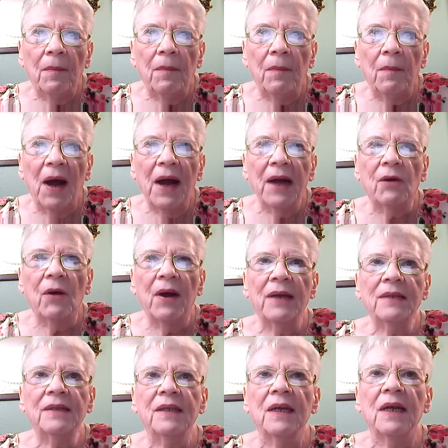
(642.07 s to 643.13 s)

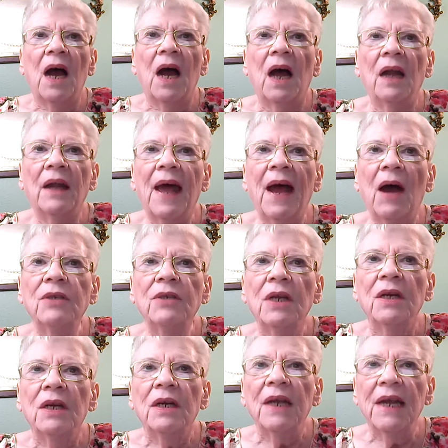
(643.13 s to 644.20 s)
migrants allowed
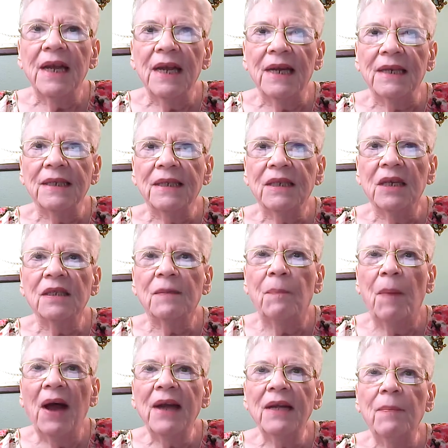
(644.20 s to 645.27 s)
in since
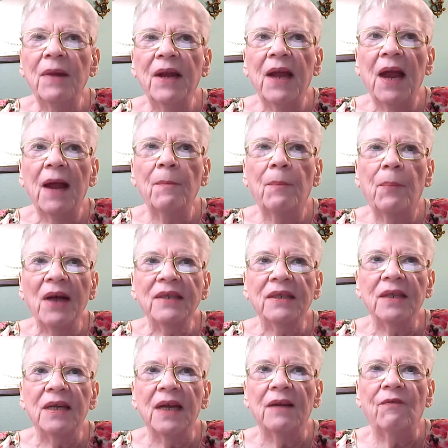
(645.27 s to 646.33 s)
Biden became
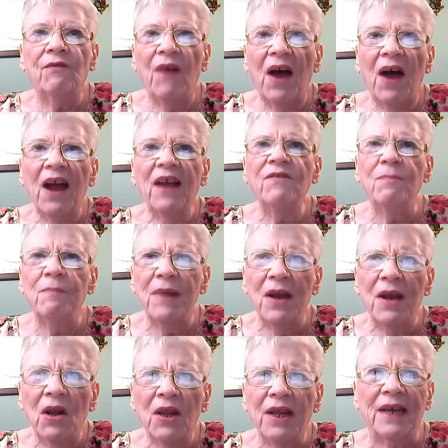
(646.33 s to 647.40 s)
president. 5
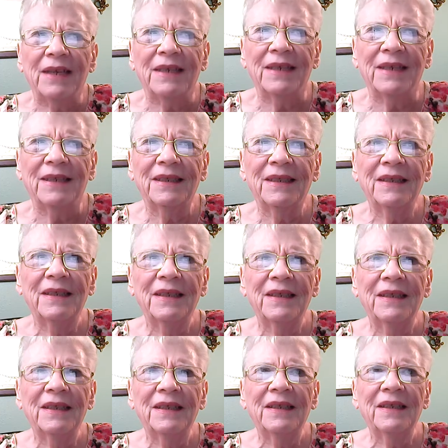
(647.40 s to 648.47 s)
million!
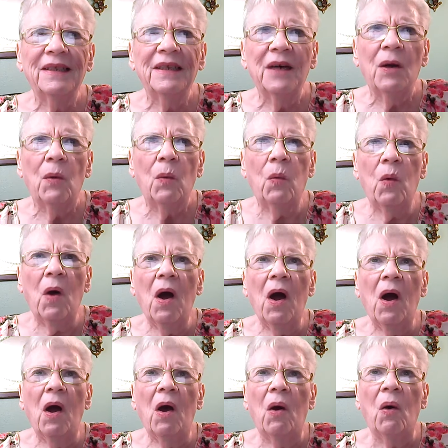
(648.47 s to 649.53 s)

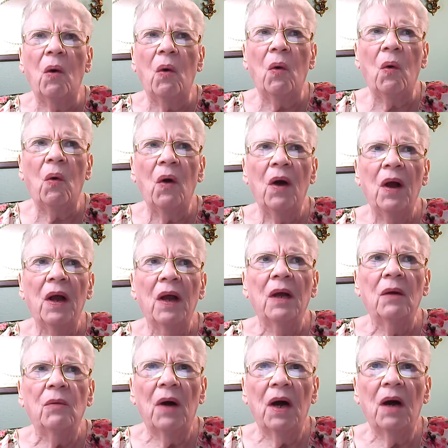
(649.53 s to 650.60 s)
Wow!
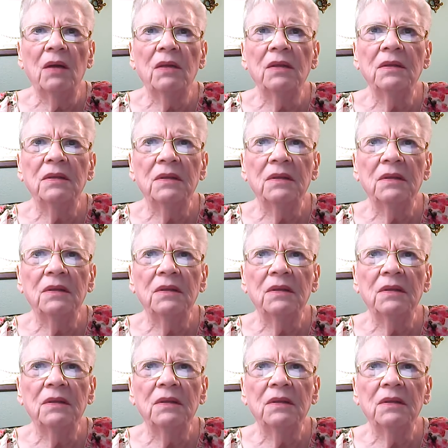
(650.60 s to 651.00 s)
Well,